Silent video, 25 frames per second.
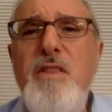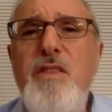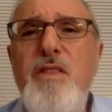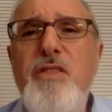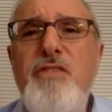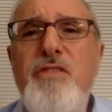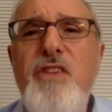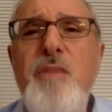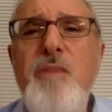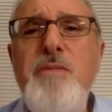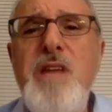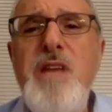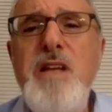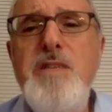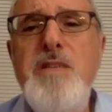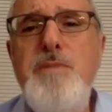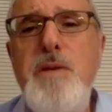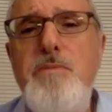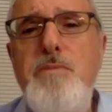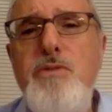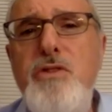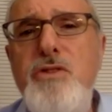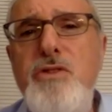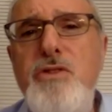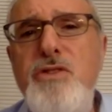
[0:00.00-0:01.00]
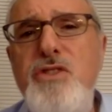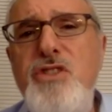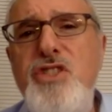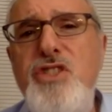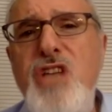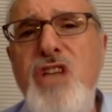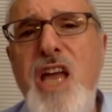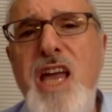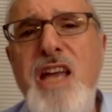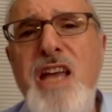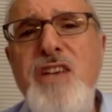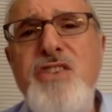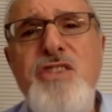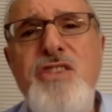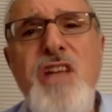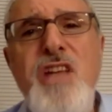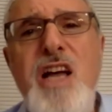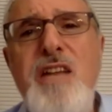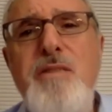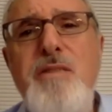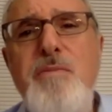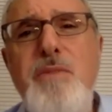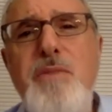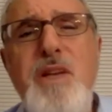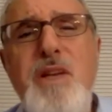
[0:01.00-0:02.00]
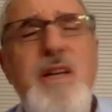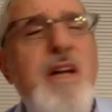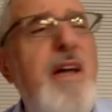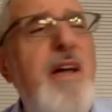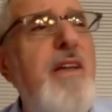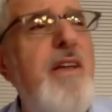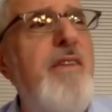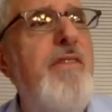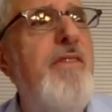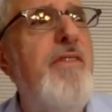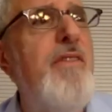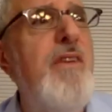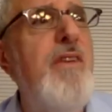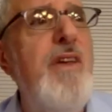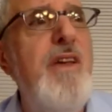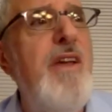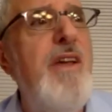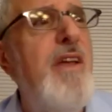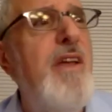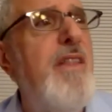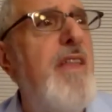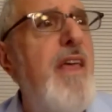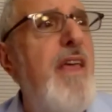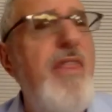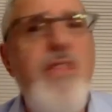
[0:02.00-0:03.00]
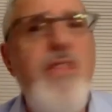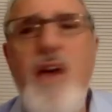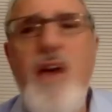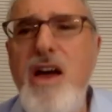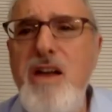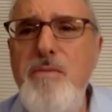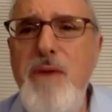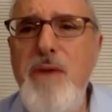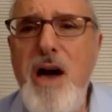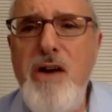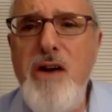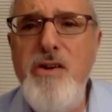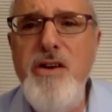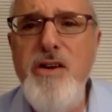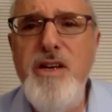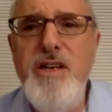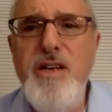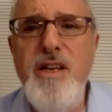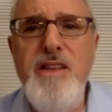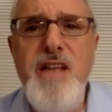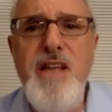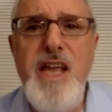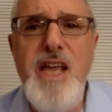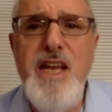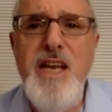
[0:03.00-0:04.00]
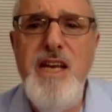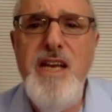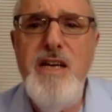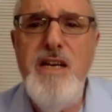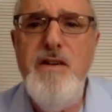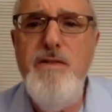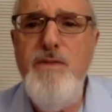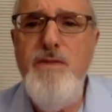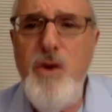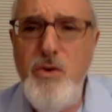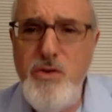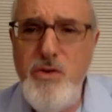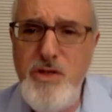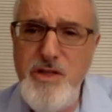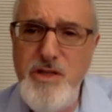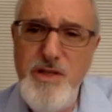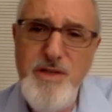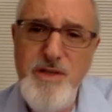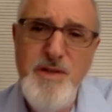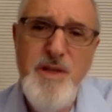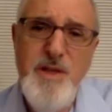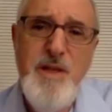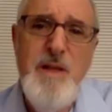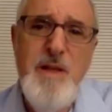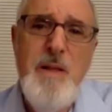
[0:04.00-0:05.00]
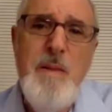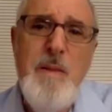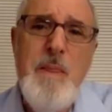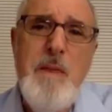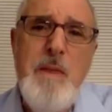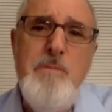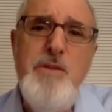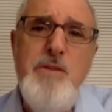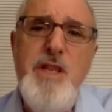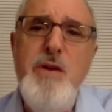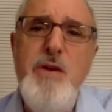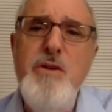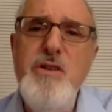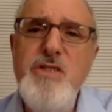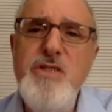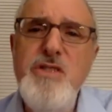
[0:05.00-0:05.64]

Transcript: Sometimes people change not because they thought about it and they needed a vote, but there were